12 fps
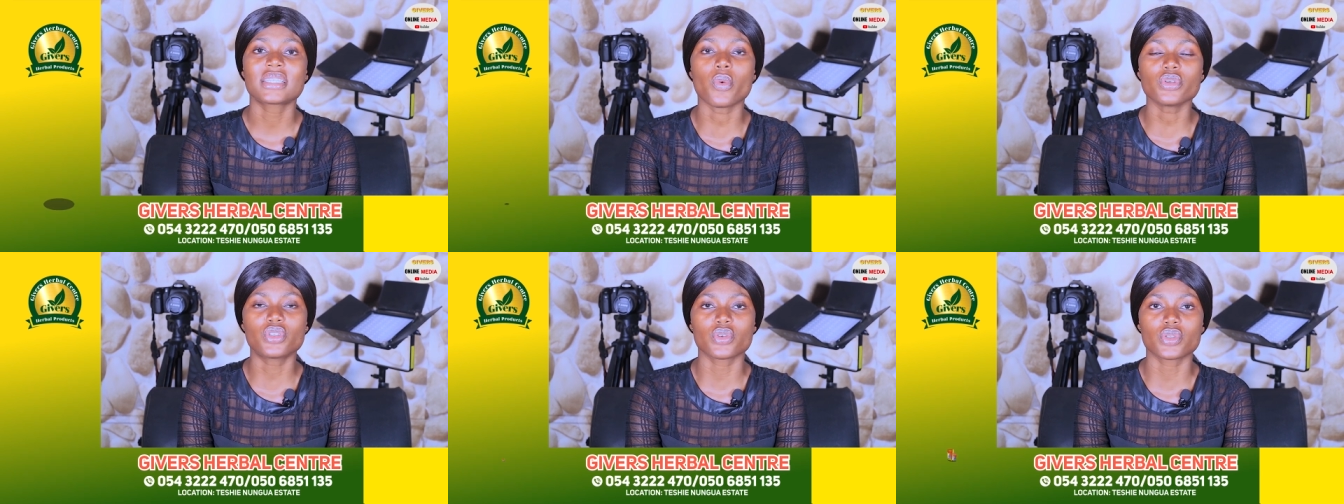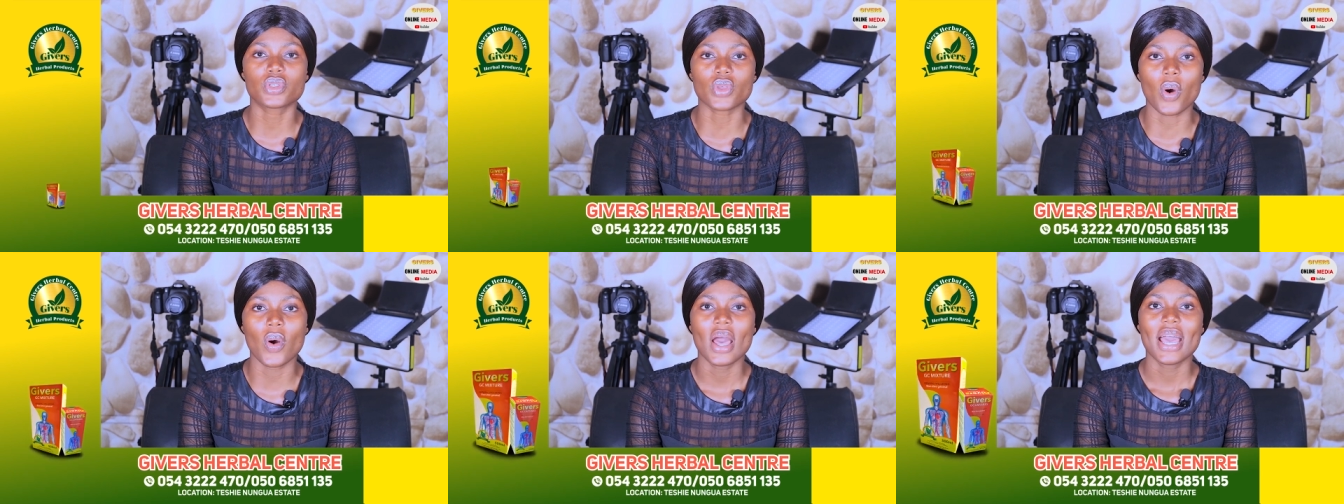So what John
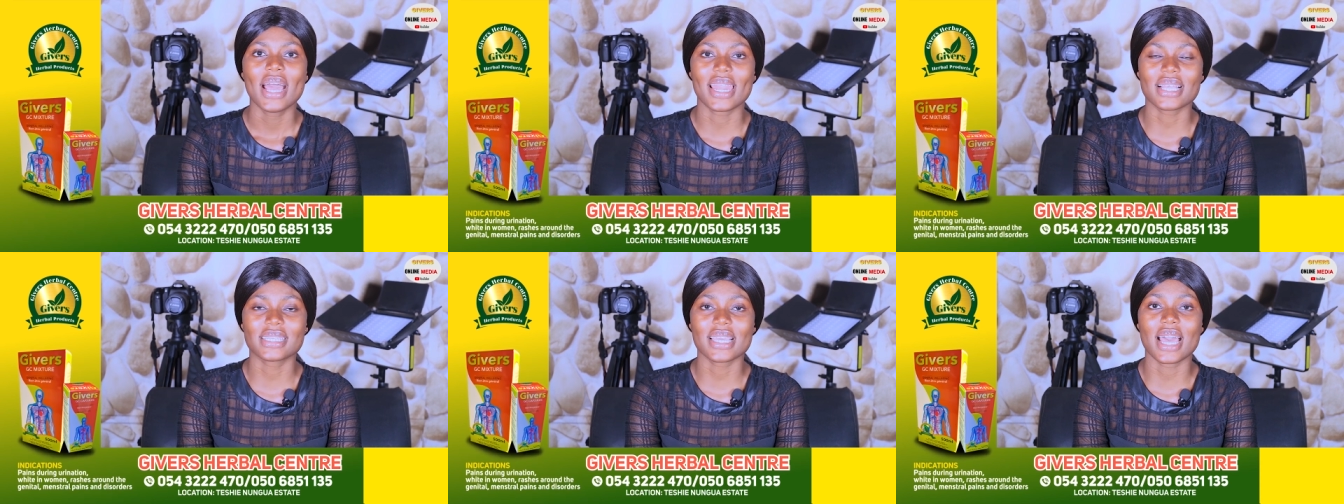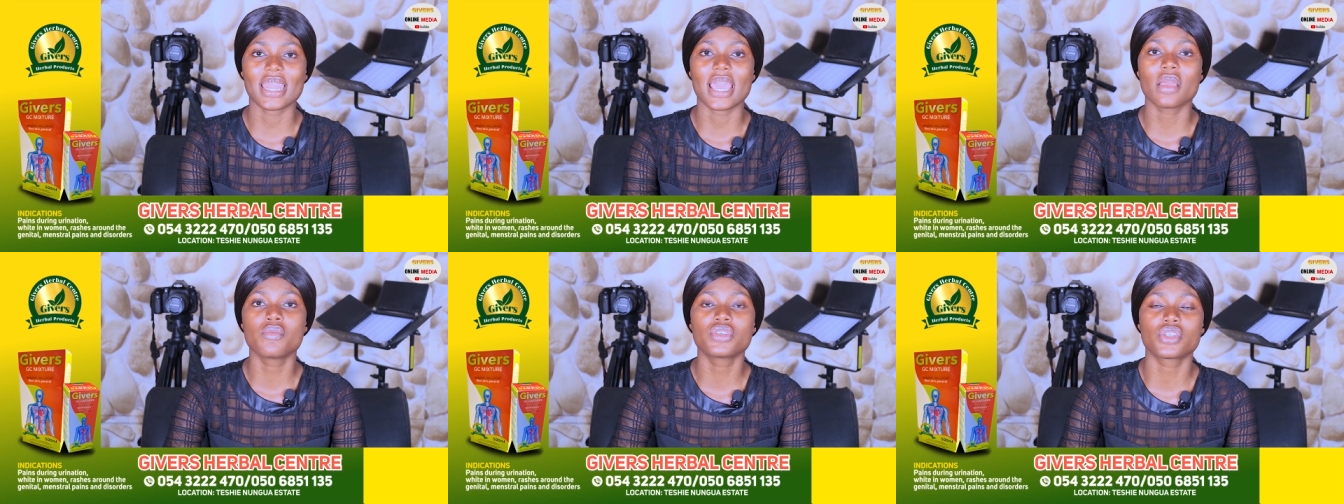saw Nasayana
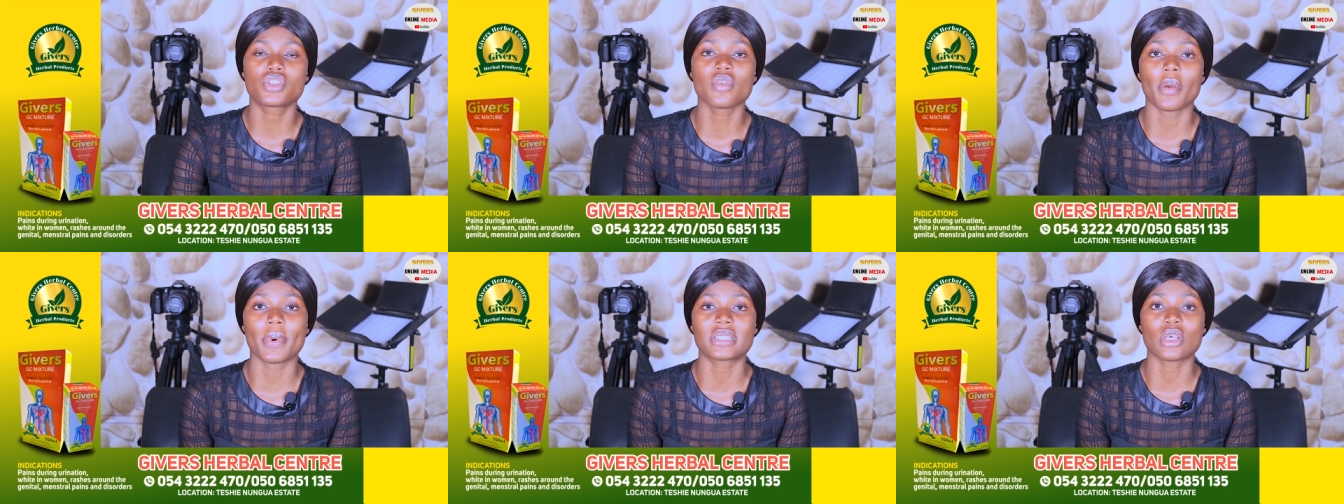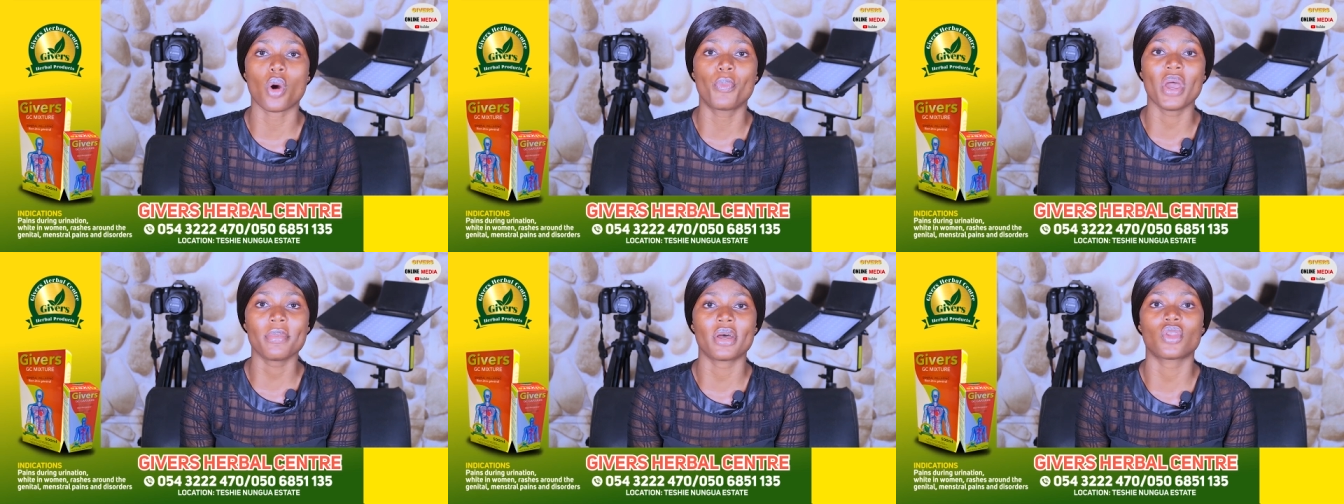a much sooner
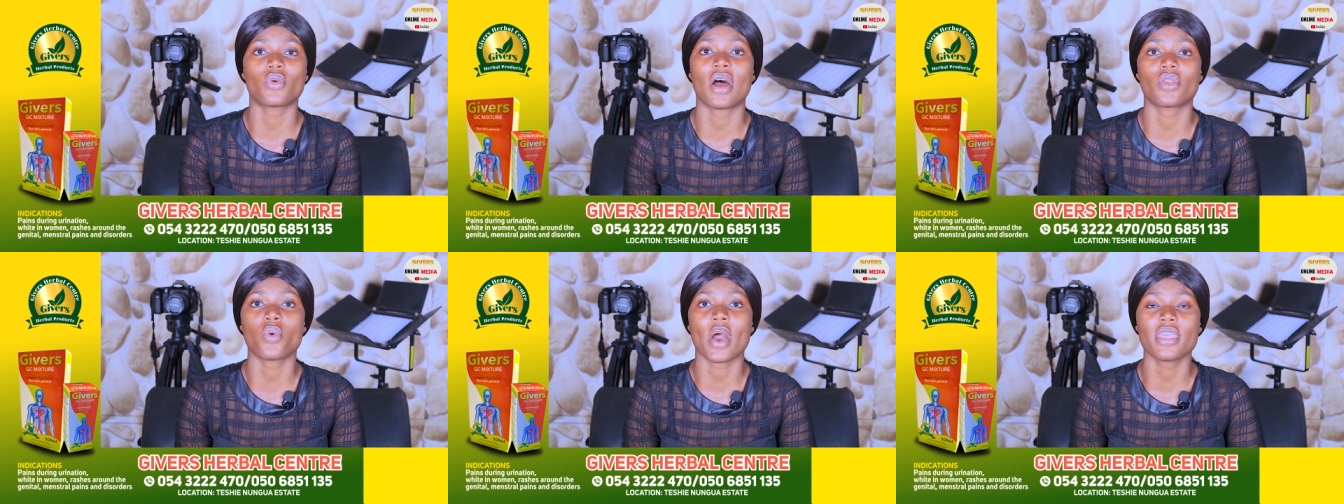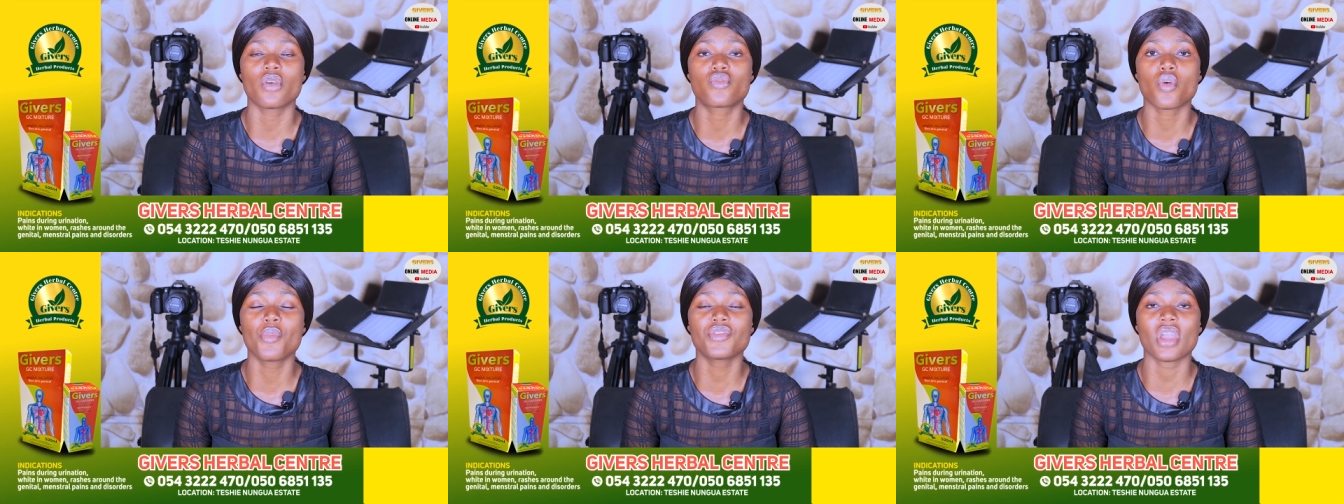myself Berman no I
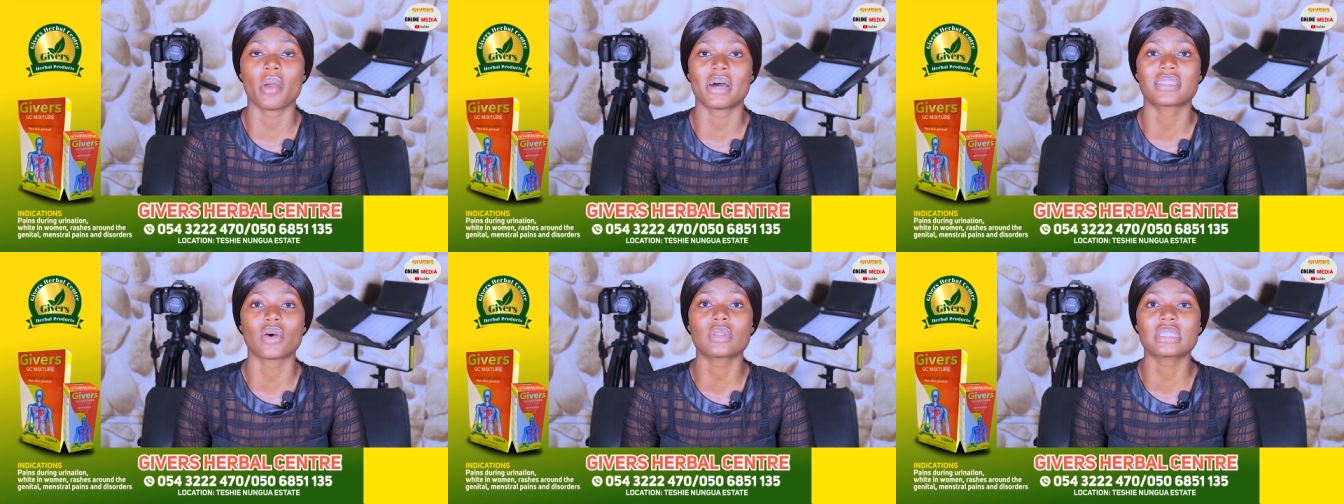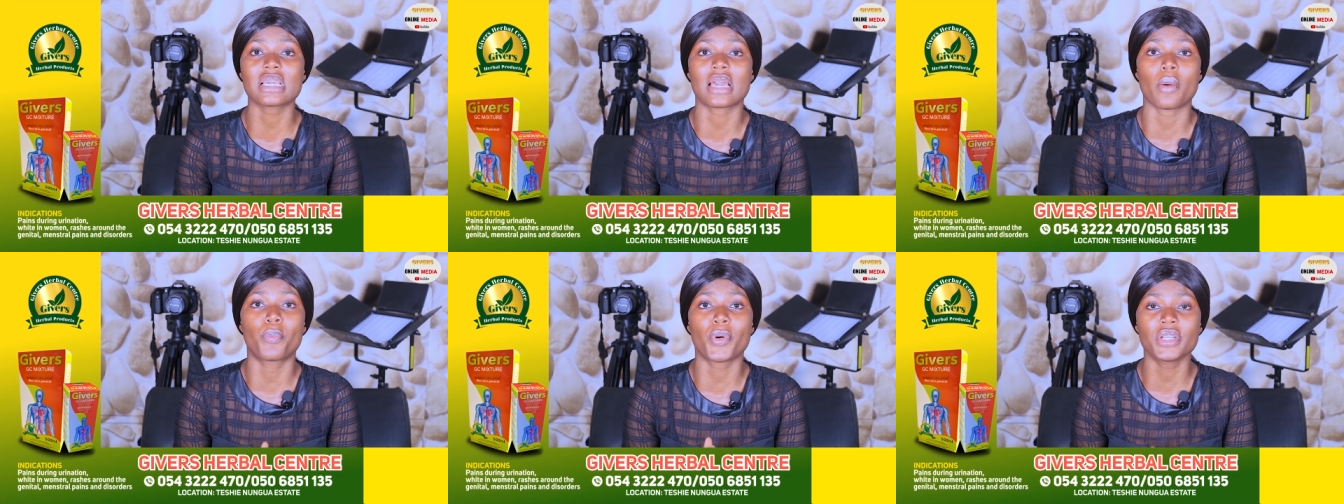communion about so
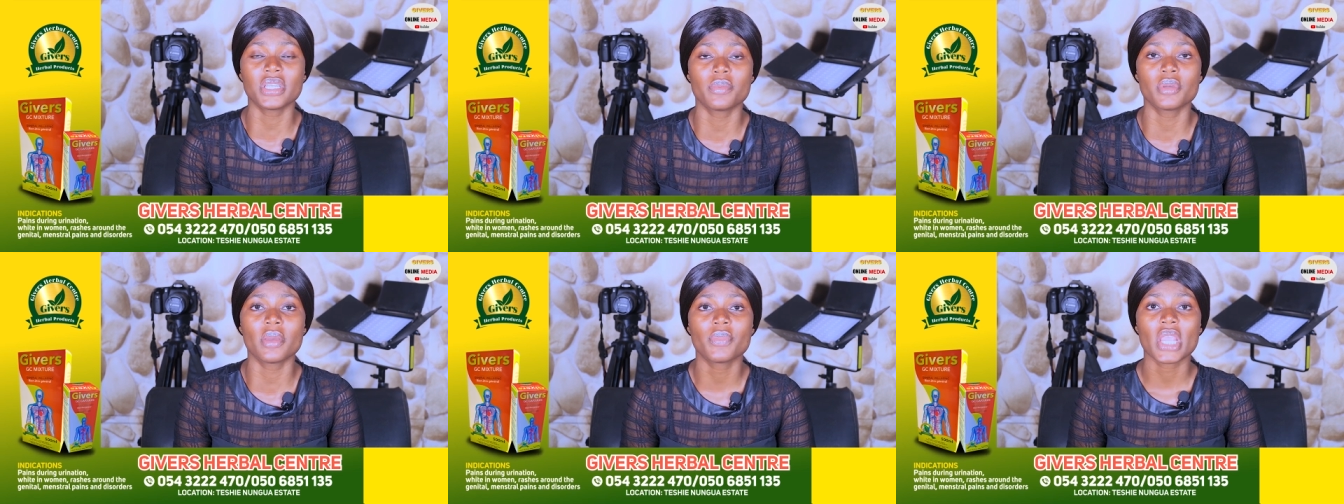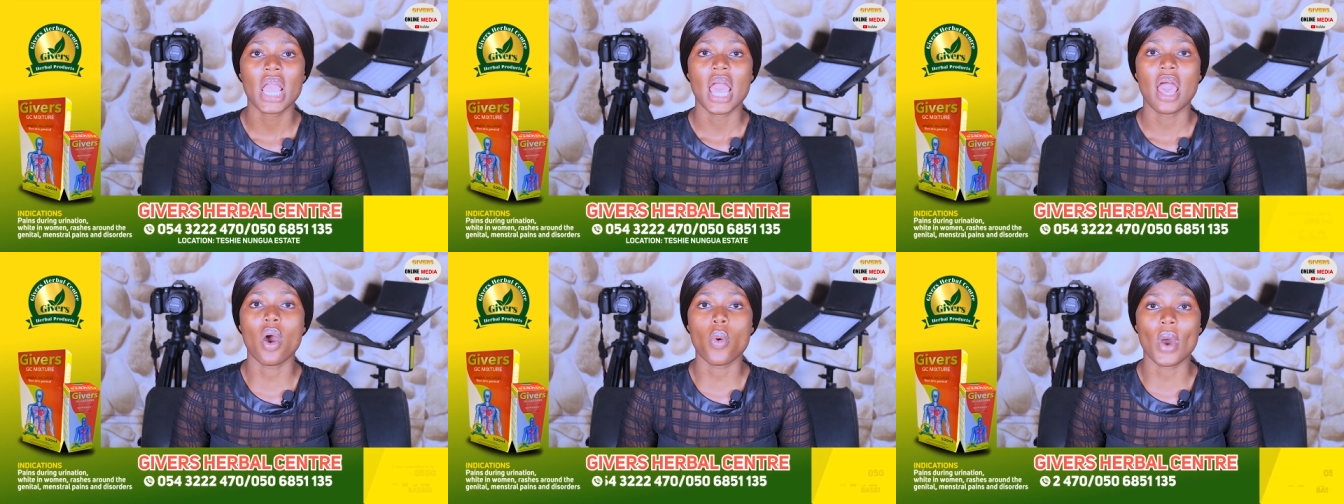think a bonny be
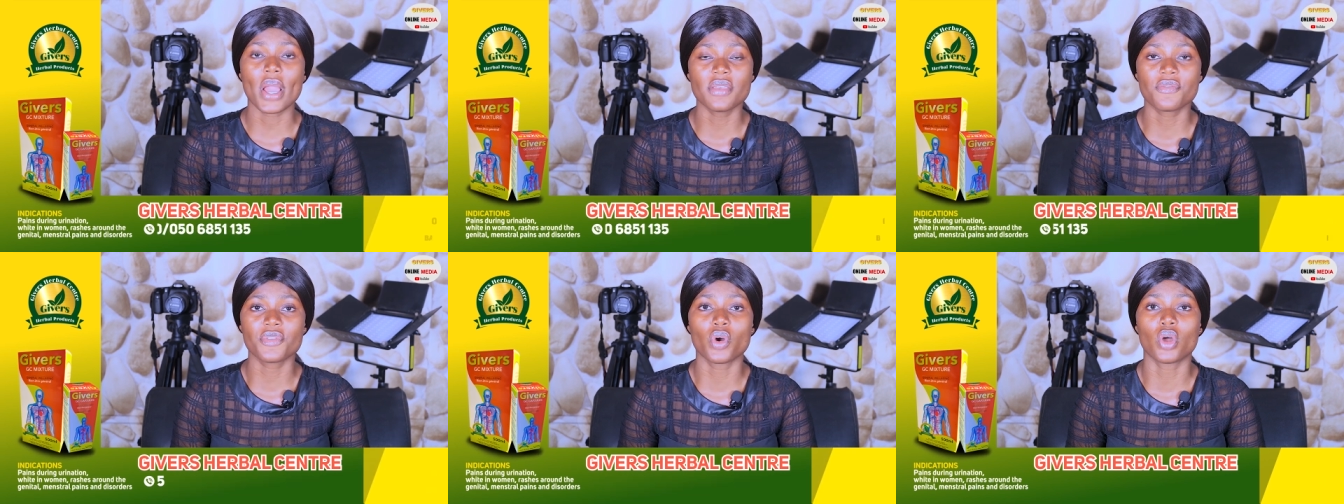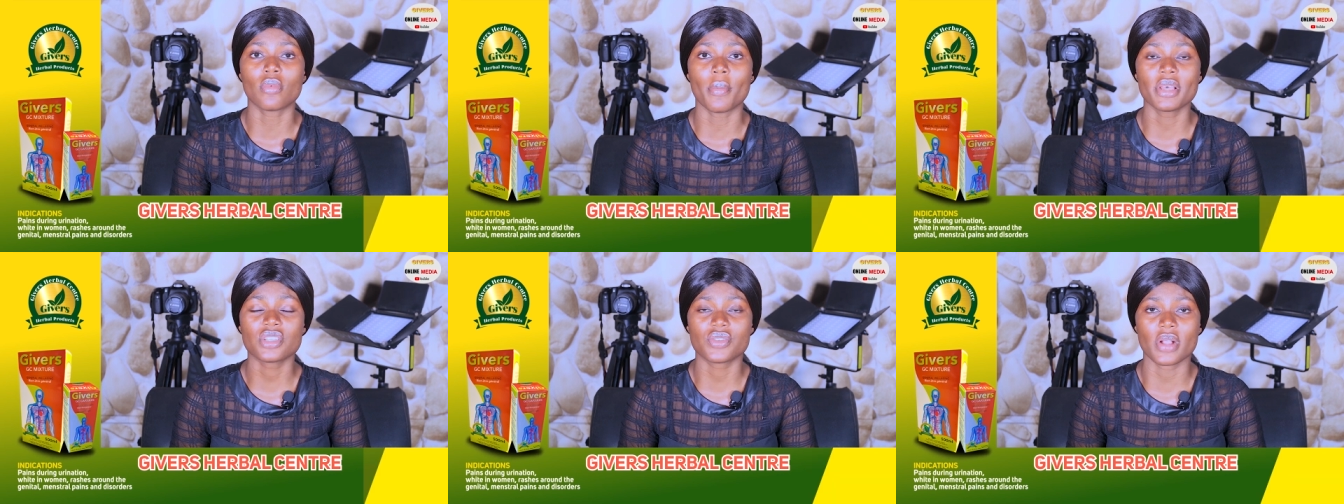oh what he feel on my
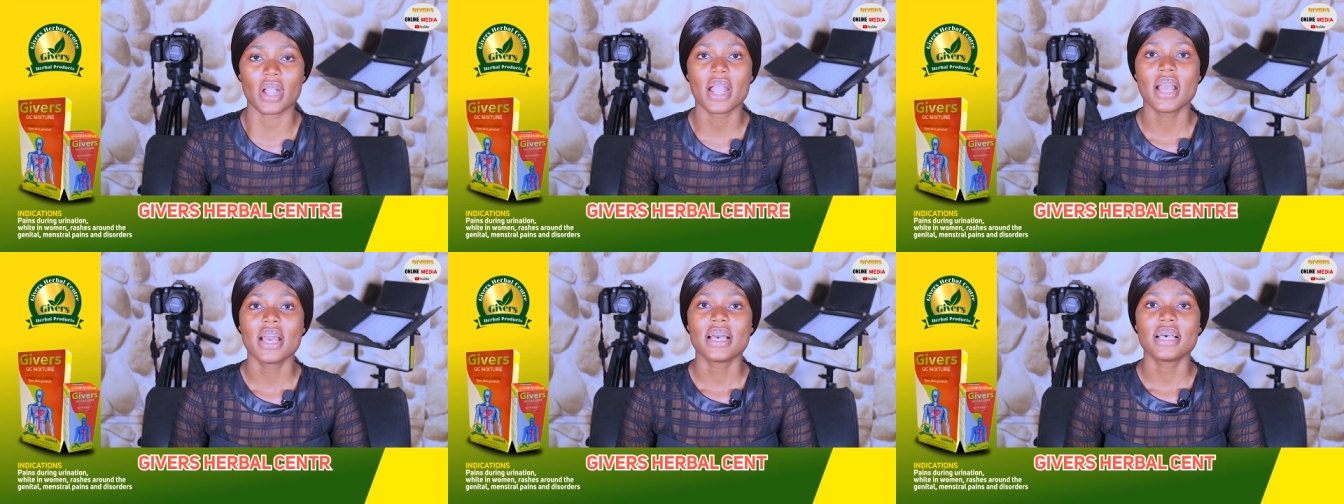mestre